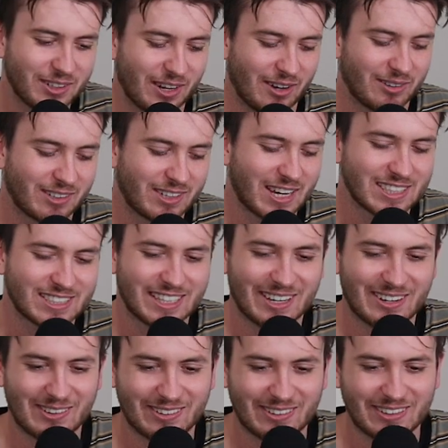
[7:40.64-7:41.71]
you know, cast
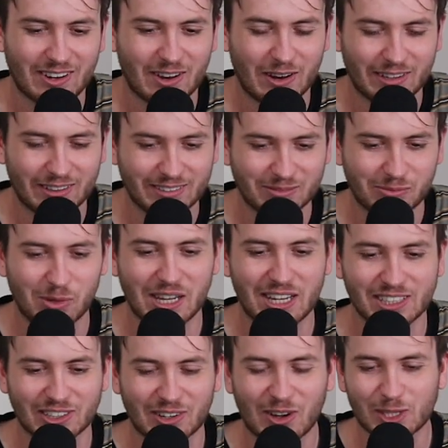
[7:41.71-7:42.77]
our
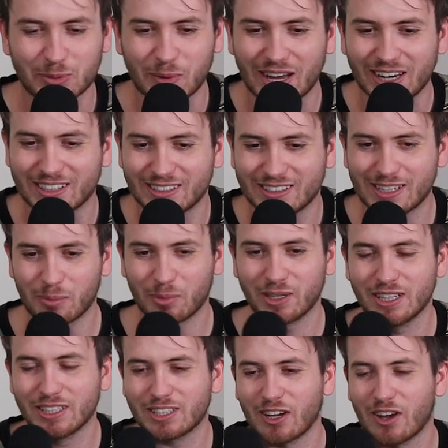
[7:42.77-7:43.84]
ears and eyes back a couple of
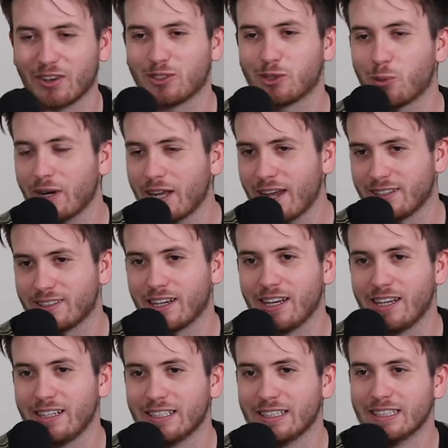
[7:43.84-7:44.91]
years ago, twenty
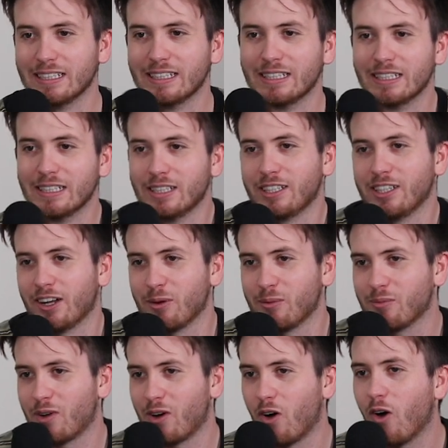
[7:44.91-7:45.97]
eighteen, you know,
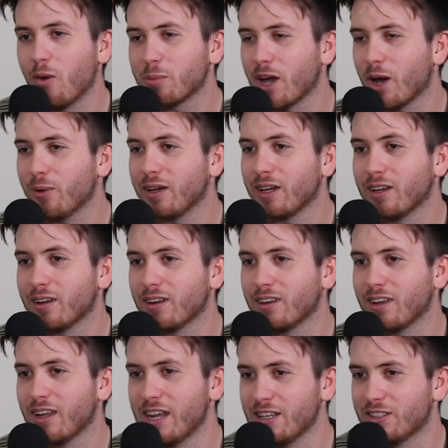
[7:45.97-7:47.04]
I'm going
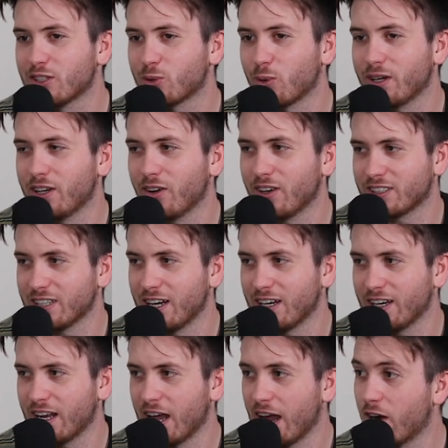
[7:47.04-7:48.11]
into twenty
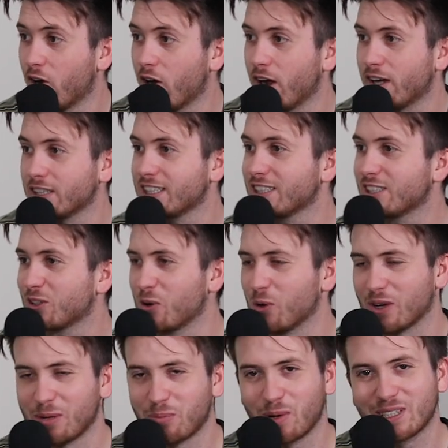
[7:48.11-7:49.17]
nineteen. And I, I said to Cook,
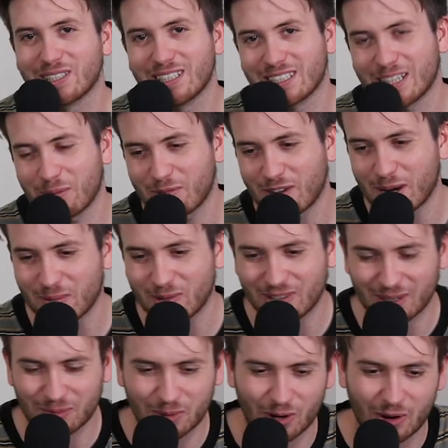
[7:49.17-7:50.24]
he brings this up
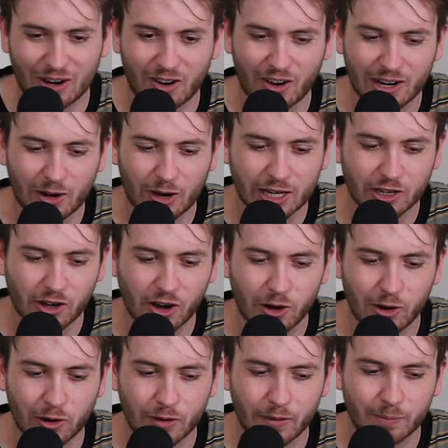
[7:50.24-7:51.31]
famously, but yep. I, I, I
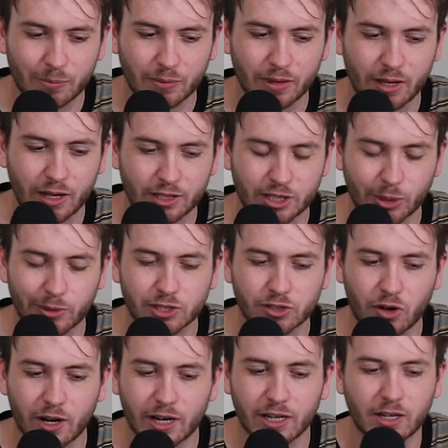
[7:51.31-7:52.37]
go, it's so
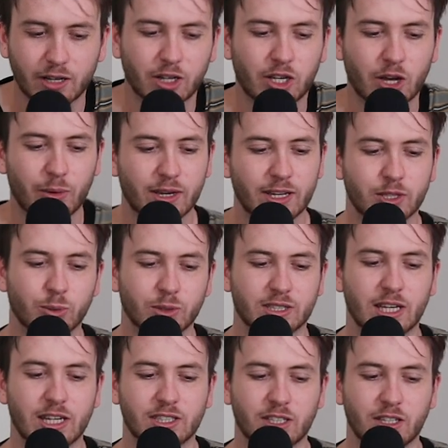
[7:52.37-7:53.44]
exciting going into a
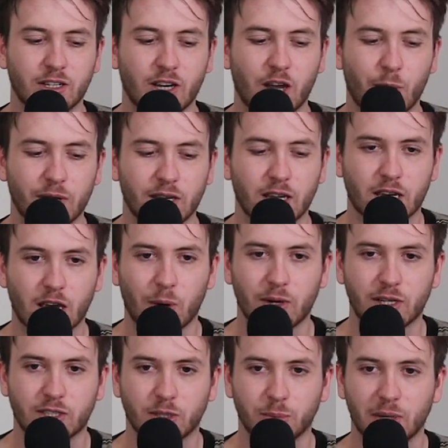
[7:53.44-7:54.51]
season knowing you're
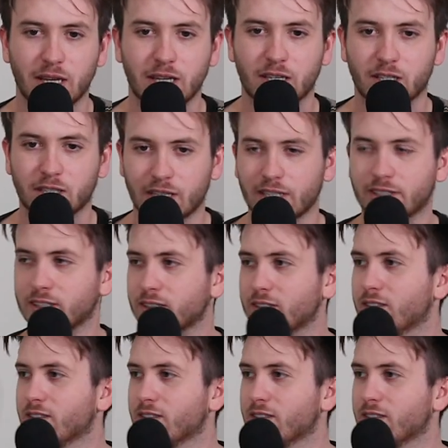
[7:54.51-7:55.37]
going to be decent.